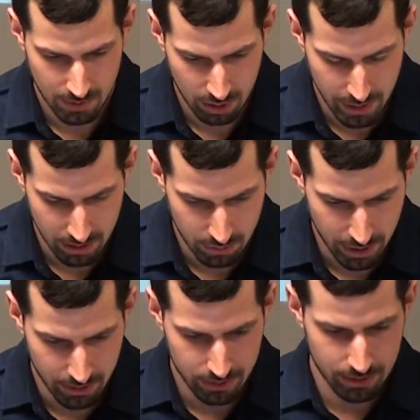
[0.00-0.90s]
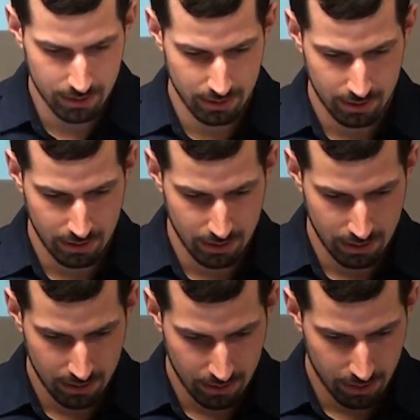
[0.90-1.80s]
Go back to the browser,
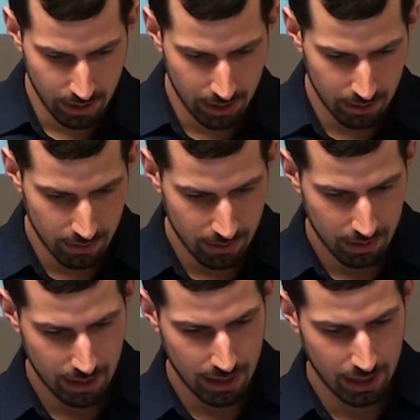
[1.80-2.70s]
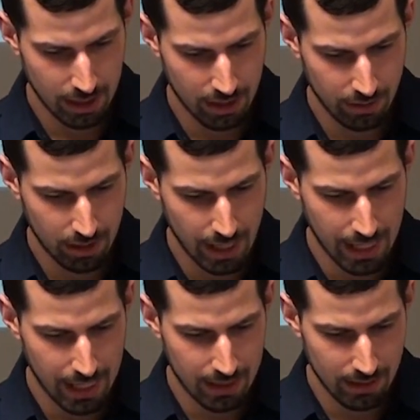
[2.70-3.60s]
reload. I can now hit
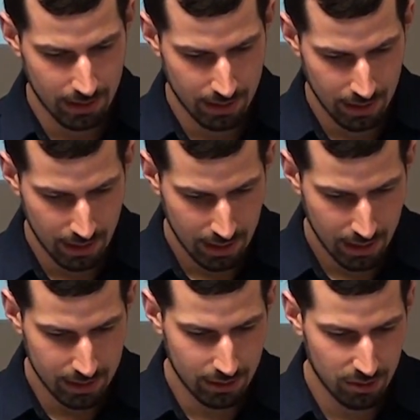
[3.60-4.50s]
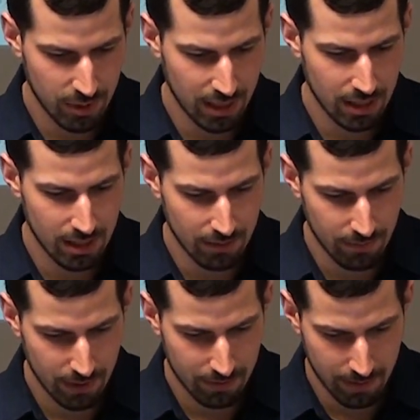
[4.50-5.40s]
add. It tells me I need a
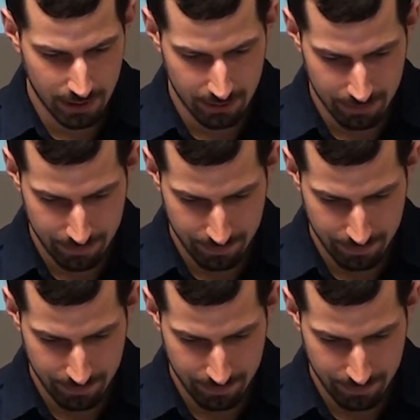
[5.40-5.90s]
config file.